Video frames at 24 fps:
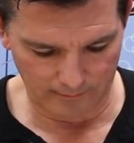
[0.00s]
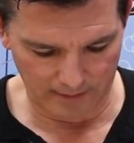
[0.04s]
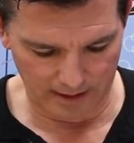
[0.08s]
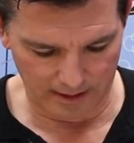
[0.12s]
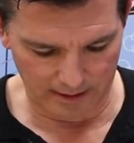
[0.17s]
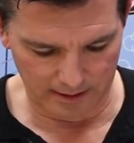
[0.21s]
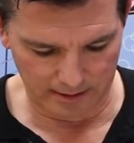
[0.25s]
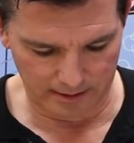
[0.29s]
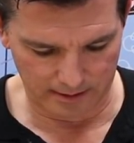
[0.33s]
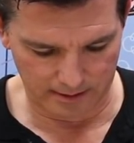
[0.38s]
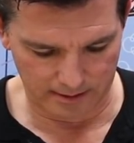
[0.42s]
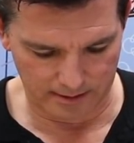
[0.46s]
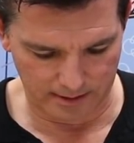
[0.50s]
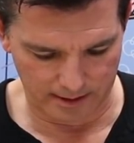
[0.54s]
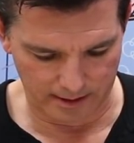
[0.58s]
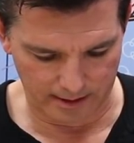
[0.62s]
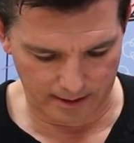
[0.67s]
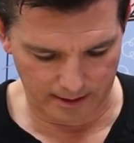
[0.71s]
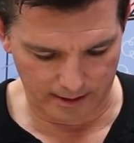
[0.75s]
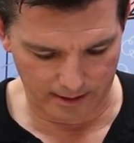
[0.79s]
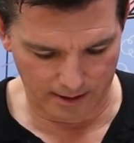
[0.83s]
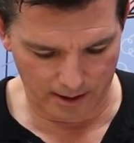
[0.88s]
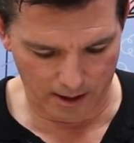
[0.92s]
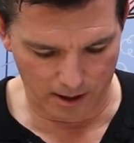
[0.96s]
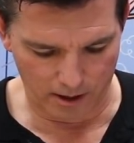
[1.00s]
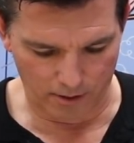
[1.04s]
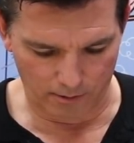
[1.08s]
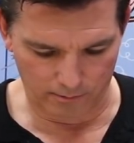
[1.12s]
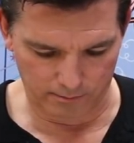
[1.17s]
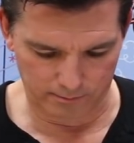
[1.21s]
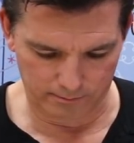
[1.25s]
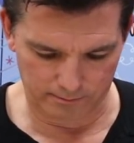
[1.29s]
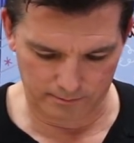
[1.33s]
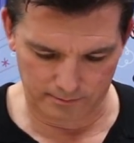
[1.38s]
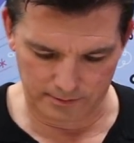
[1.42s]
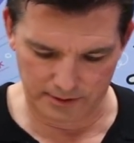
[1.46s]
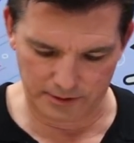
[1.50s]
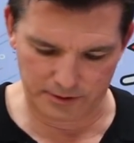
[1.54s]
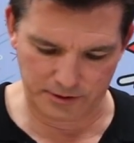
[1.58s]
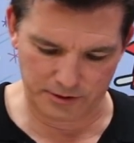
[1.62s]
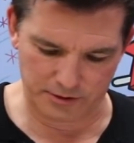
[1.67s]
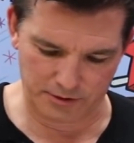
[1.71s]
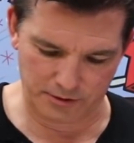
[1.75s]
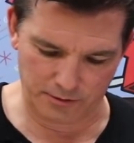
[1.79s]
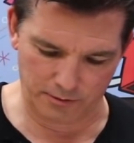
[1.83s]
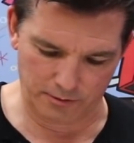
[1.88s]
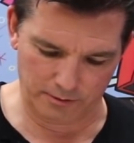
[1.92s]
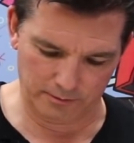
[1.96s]
Let's see. Oh, this
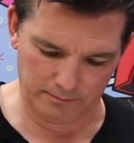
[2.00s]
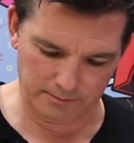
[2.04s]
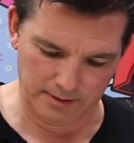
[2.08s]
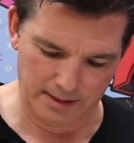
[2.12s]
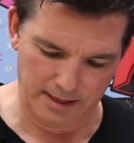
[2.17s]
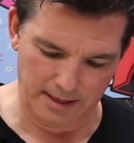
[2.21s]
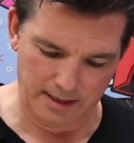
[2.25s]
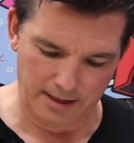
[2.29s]
is cool.